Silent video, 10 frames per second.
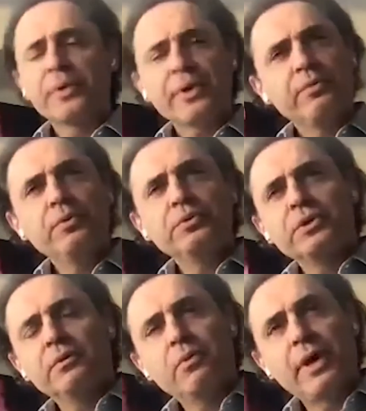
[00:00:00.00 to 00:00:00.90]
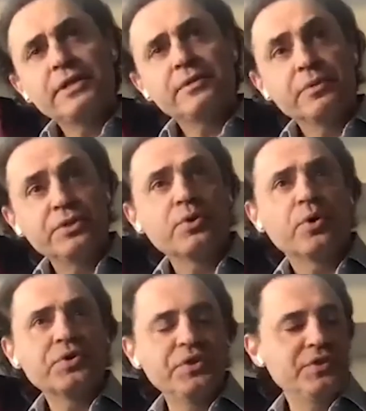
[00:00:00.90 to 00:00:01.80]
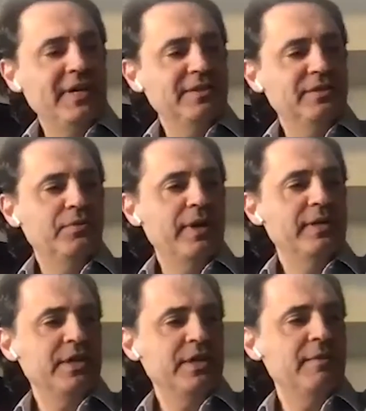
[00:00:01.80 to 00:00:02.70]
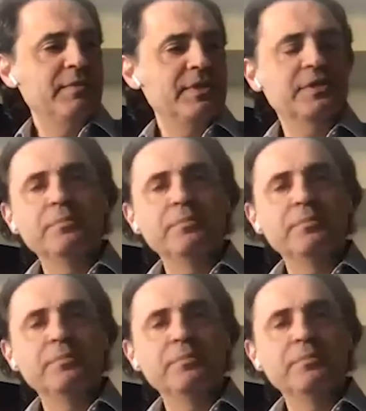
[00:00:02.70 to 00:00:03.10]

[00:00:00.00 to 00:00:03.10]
recruit the right resources at the right time.